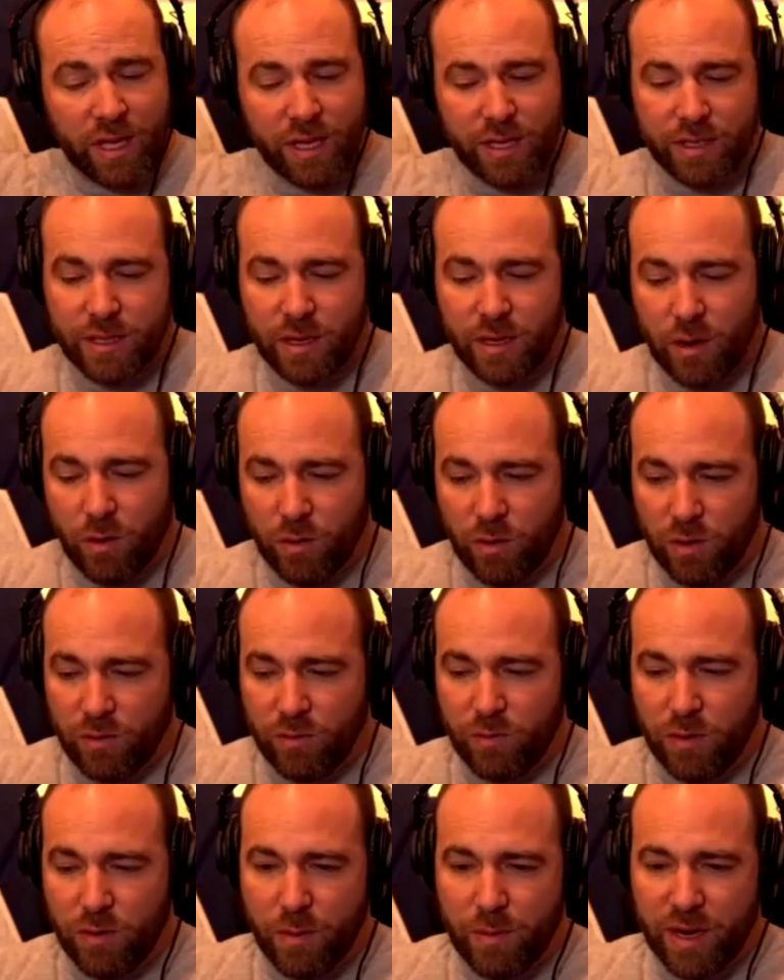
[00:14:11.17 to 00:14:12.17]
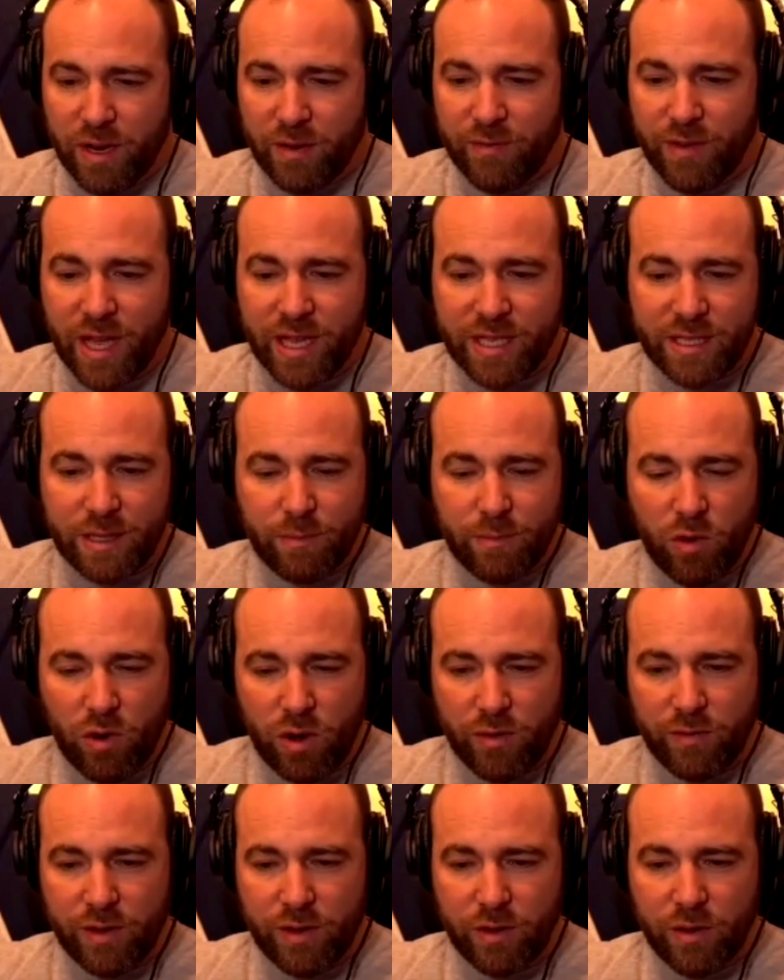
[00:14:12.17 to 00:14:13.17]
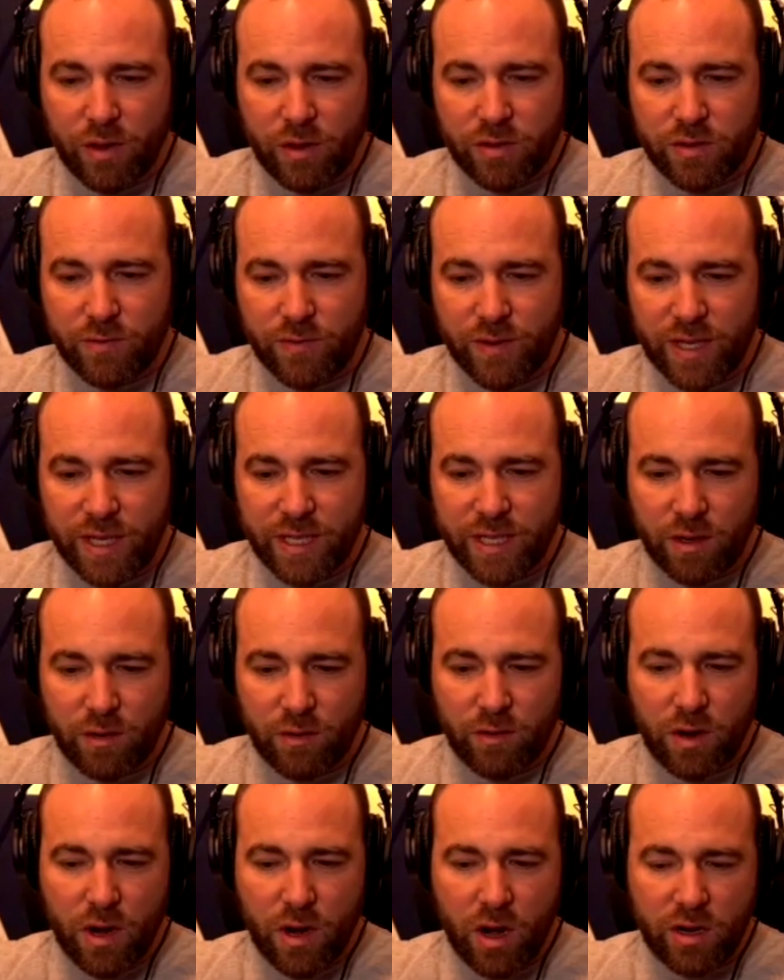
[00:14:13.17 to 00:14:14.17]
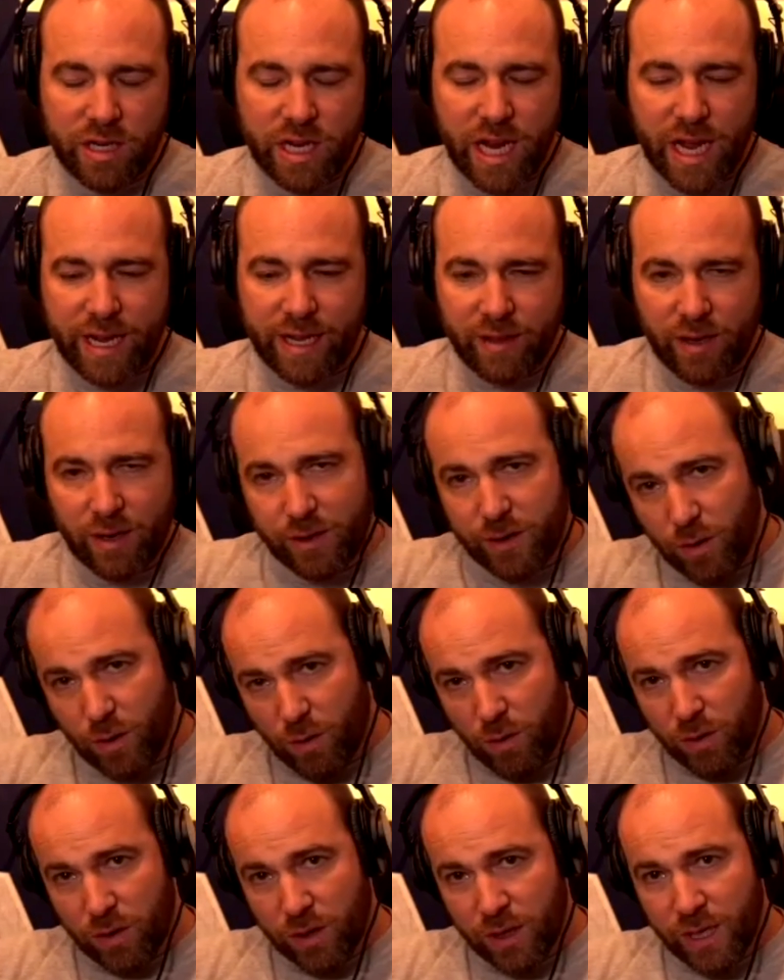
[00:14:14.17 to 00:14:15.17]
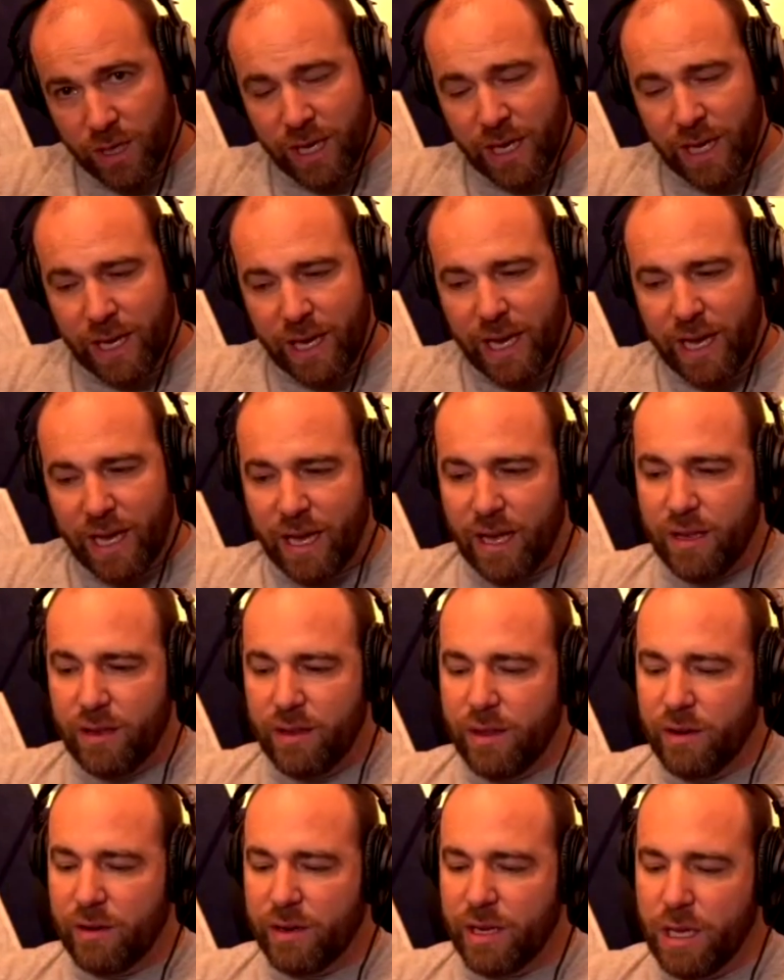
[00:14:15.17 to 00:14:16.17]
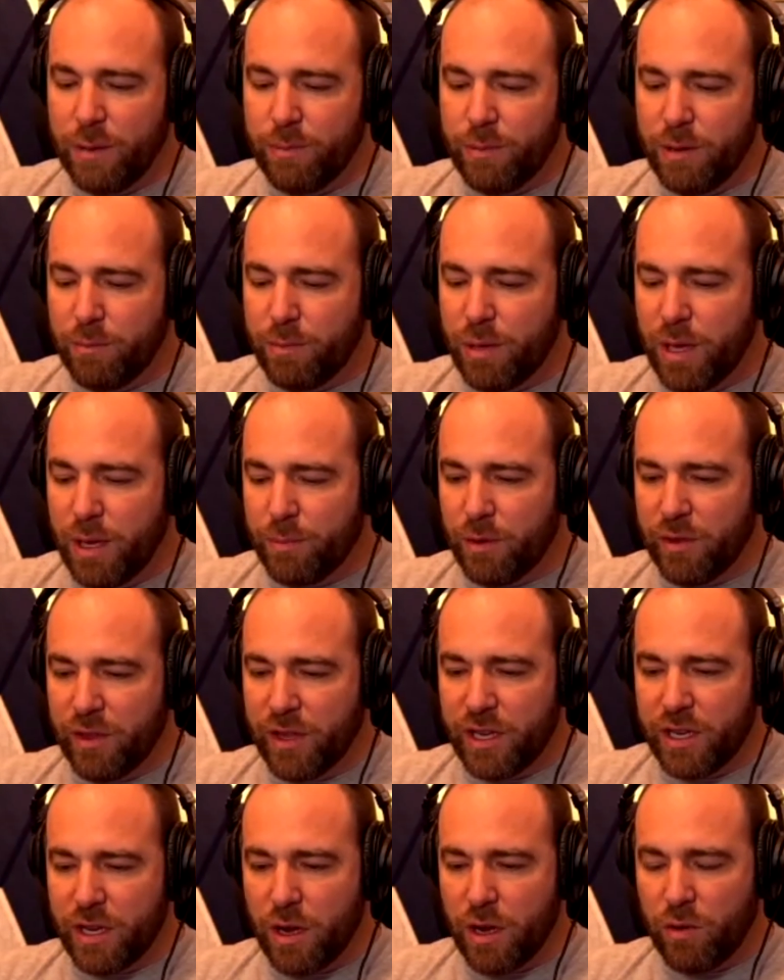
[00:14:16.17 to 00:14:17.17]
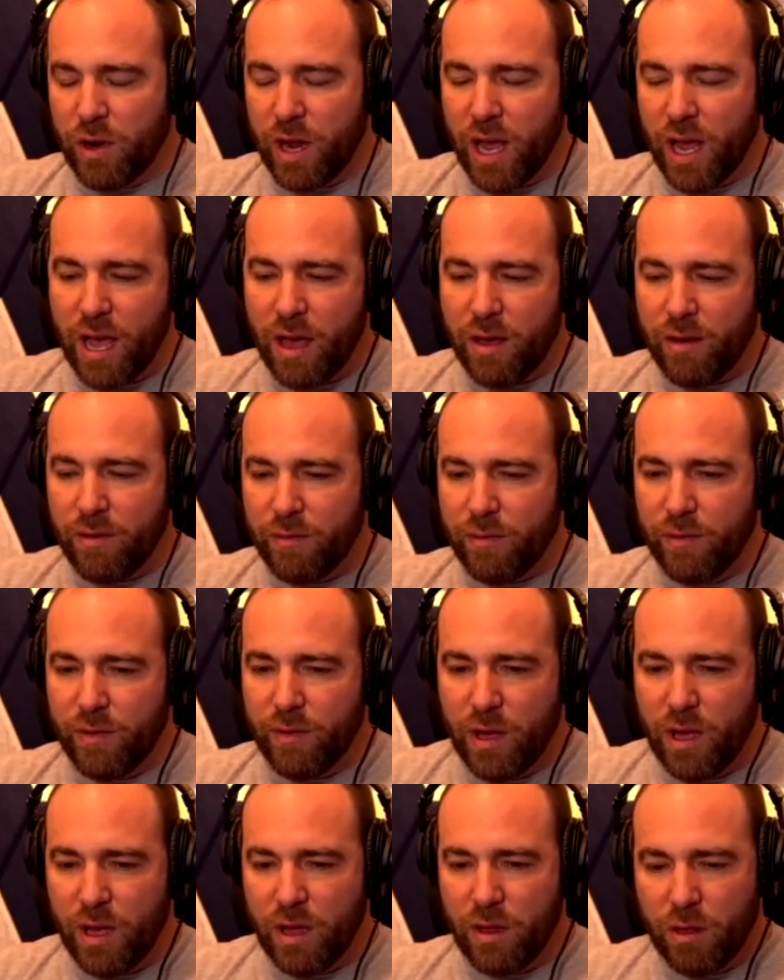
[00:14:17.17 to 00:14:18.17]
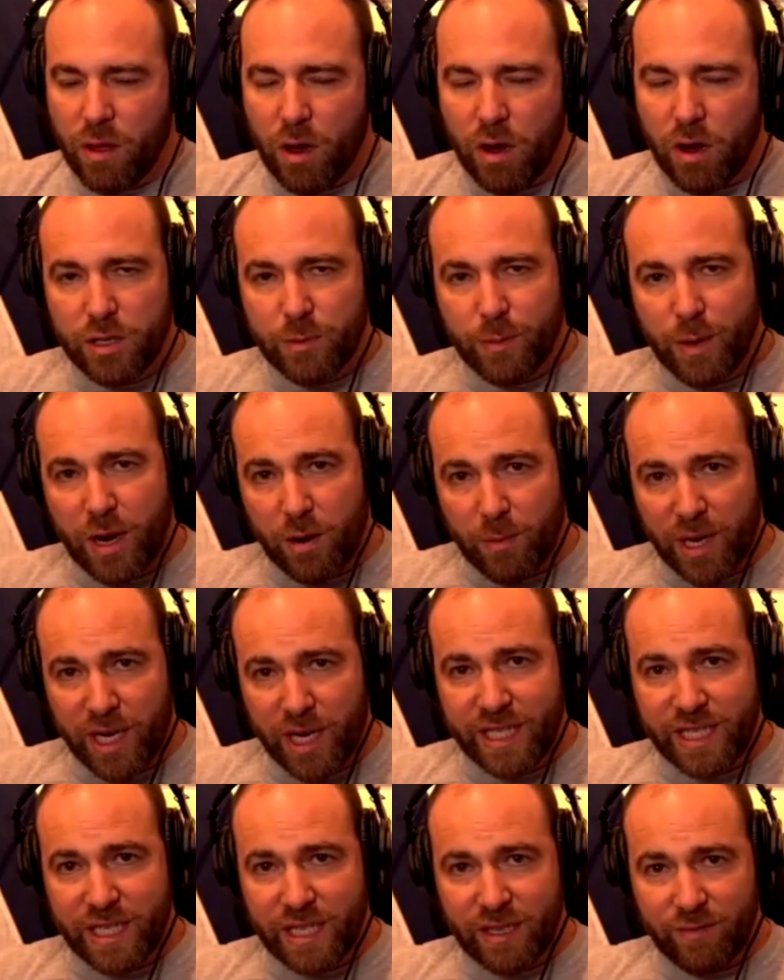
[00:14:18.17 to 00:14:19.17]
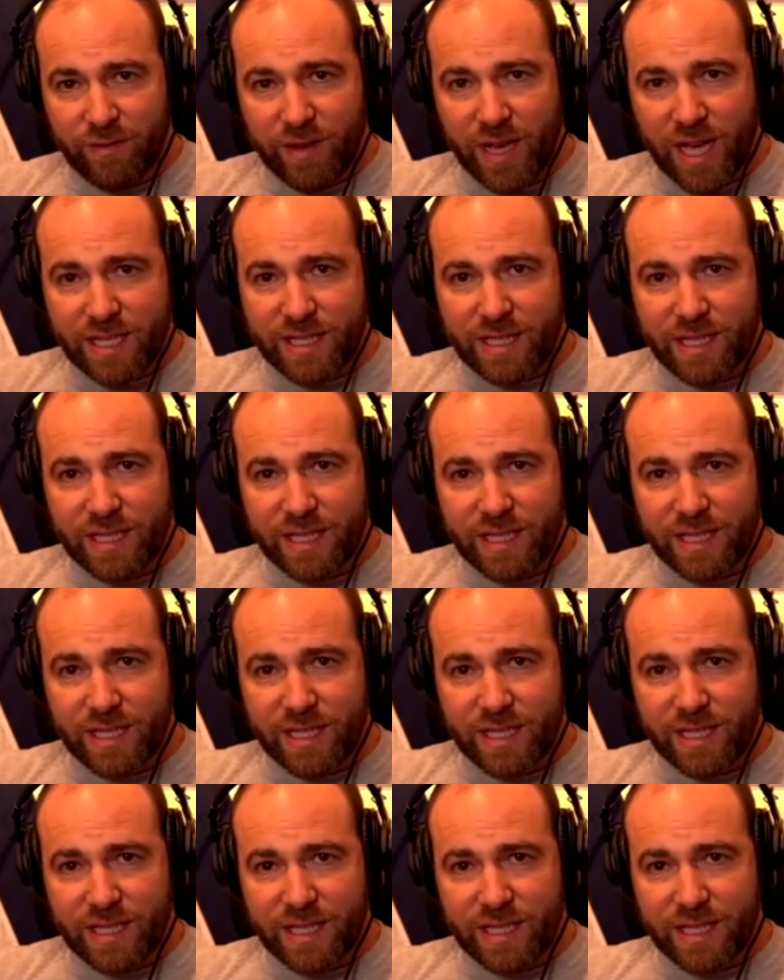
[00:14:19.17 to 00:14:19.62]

So from an investing point of view, those fees are taking their toll, and they're keeping people that don't have a large amount of money to invest.